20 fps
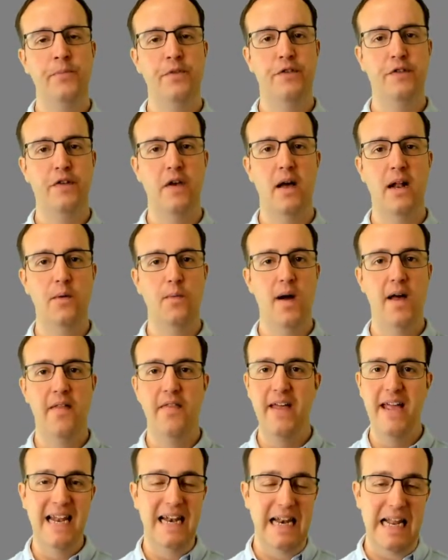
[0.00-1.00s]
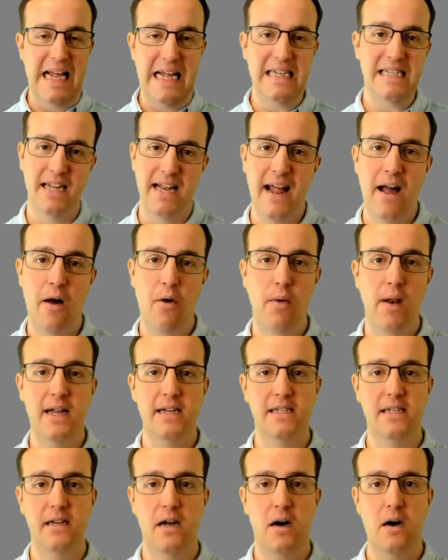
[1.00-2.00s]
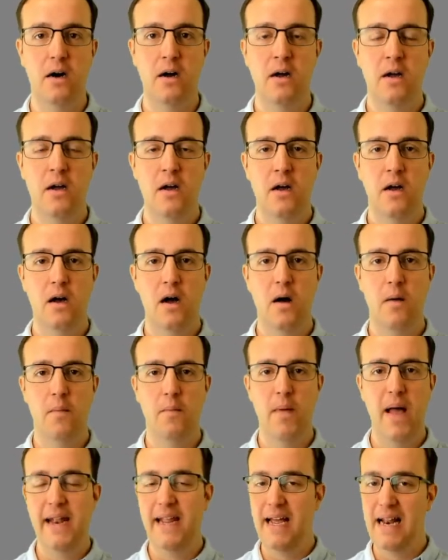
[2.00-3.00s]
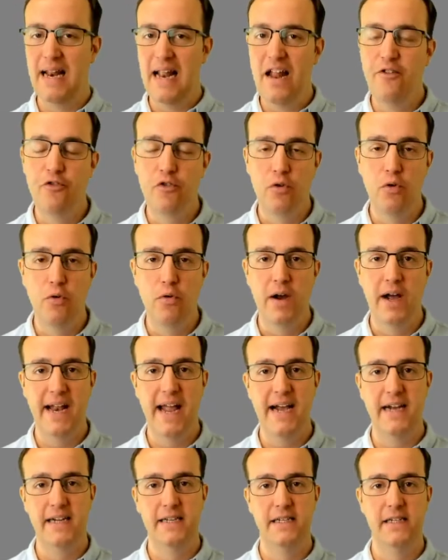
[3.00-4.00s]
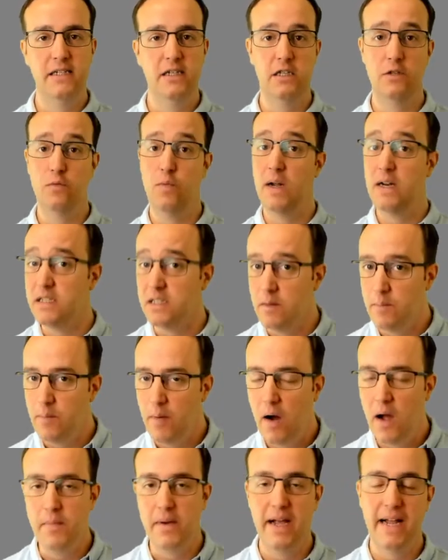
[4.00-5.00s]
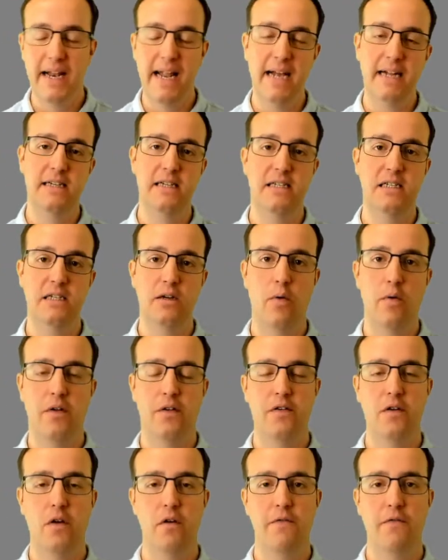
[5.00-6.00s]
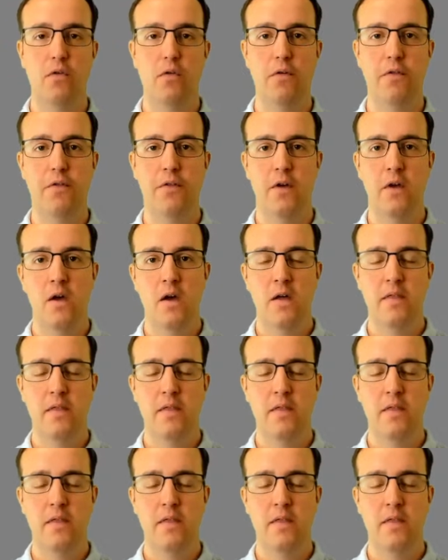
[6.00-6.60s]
certainly where the inlets and outlets are, any electrical connectors as well as the pipe connectors, so on and so forth.